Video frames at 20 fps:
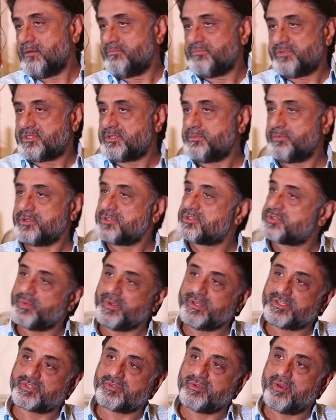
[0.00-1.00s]
distributed
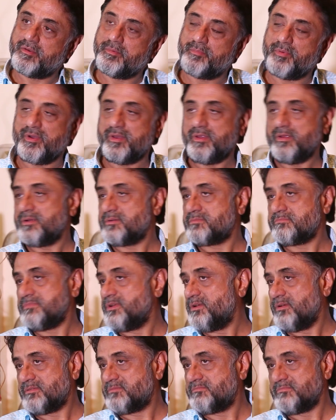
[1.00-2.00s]
sweets to everybody, or
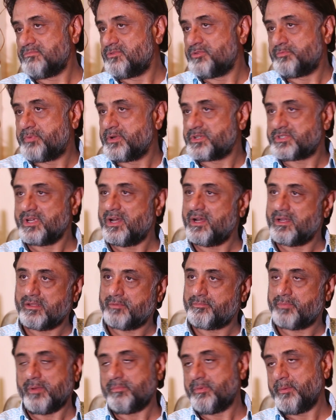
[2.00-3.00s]
to Prasad, or
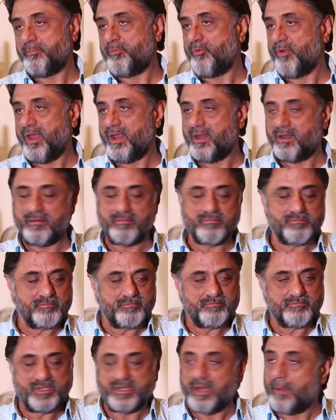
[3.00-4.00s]
probably prayed and
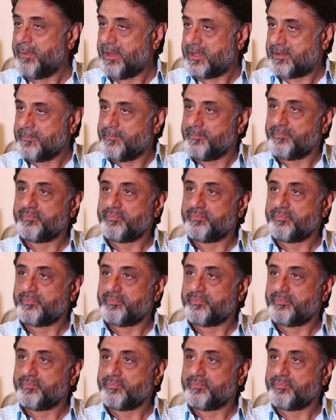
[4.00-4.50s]
did a bit.